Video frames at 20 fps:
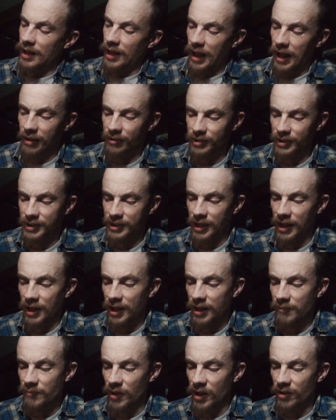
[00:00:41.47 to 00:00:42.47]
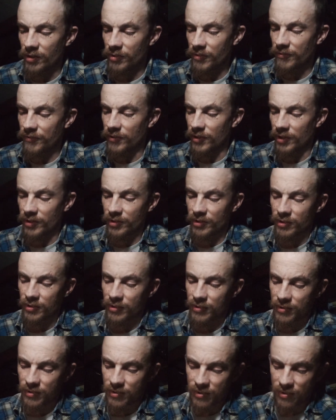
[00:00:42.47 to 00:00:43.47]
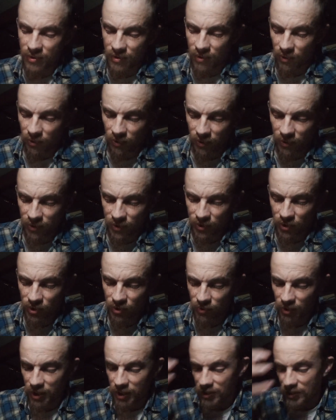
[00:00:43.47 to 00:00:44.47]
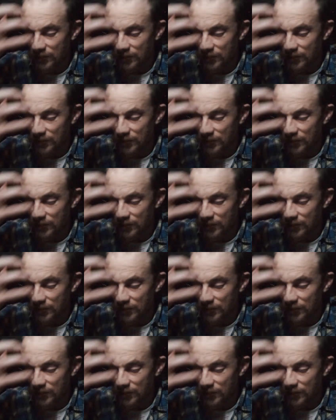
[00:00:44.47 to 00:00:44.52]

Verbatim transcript: Outside my new front door, the street